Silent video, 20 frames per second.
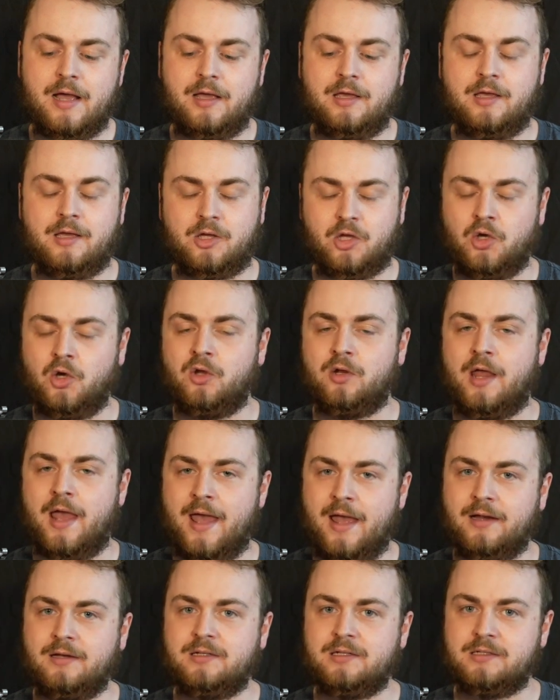It could
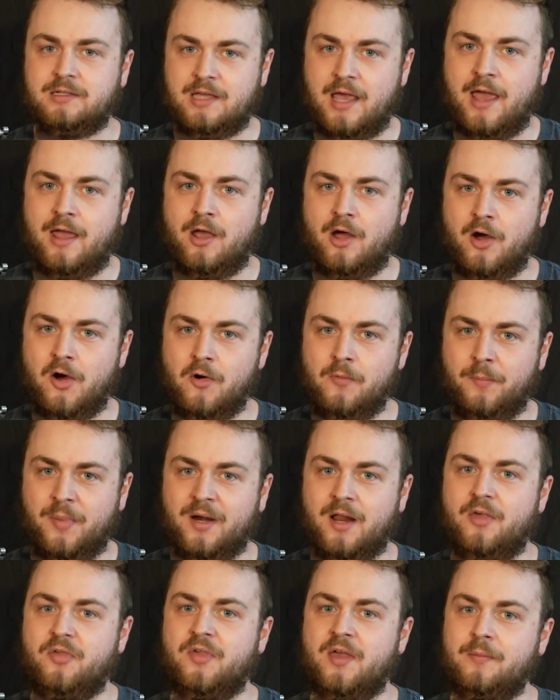end in KO,
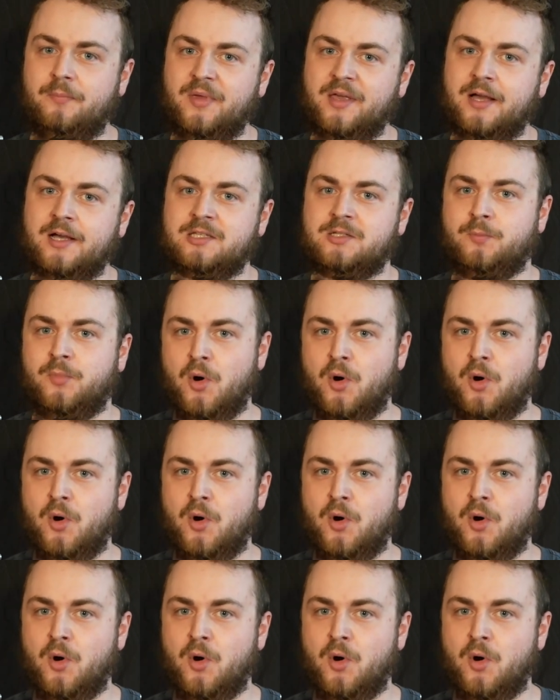but I think because